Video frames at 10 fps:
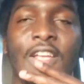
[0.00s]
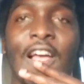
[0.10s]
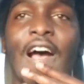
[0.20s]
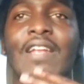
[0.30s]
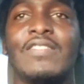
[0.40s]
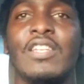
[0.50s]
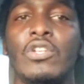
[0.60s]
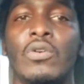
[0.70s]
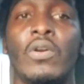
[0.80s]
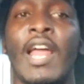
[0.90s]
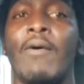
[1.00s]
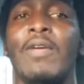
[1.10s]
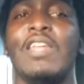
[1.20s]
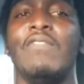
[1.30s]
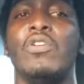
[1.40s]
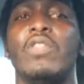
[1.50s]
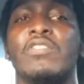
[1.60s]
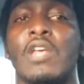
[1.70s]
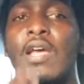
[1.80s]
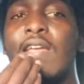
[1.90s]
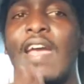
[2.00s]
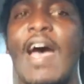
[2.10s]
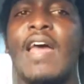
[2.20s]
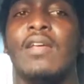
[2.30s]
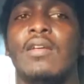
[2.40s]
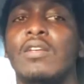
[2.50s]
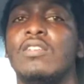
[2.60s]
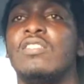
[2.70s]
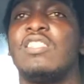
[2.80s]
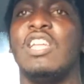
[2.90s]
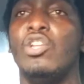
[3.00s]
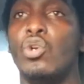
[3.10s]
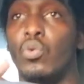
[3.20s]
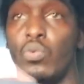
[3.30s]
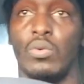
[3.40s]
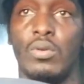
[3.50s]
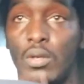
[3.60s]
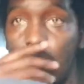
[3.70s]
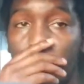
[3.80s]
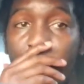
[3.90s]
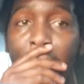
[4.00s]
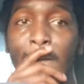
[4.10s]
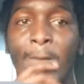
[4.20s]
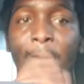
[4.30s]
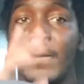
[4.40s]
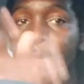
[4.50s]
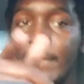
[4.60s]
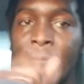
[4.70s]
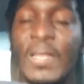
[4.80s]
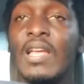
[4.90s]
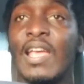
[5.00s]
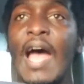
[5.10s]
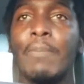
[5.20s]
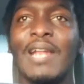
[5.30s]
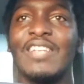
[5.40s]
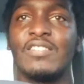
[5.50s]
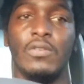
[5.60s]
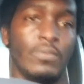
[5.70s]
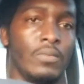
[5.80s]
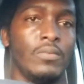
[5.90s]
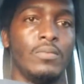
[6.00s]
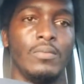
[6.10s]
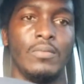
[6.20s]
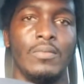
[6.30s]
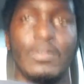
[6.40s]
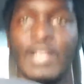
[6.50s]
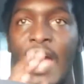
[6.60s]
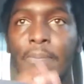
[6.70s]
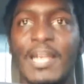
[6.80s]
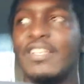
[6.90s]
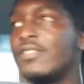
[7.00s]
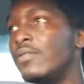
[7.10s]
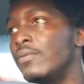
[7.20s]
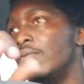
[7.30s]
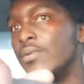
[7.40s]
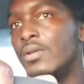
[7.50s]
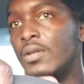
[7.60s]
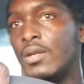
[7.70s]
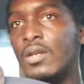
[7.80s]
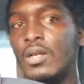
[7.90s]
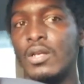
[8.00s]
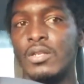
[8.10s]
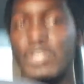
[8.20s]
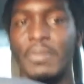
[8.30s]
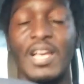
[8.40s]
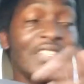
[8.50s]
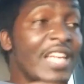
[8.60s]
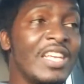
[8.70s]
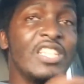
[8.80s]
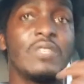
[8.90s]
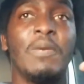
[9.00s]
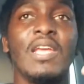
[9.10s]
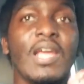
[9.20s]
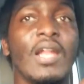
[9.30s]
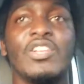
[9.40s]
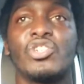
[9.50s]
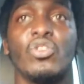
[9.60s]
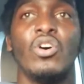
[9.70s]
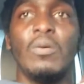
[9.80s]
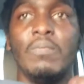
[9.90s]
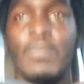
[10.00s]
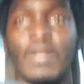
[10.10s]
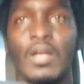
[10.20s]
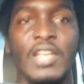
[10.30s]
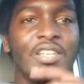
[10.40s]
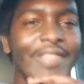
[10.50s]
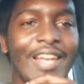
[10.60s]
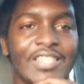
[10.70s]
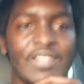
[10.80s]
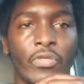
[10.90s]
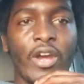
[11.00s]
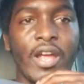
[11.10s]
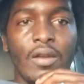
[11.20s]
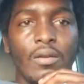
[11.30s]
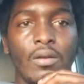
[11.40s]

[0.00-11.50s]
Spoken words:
God send you. And I would even do this. God send you. Right? God bless you. God bless you. So because I didn't speak English to him, he took that as a threat.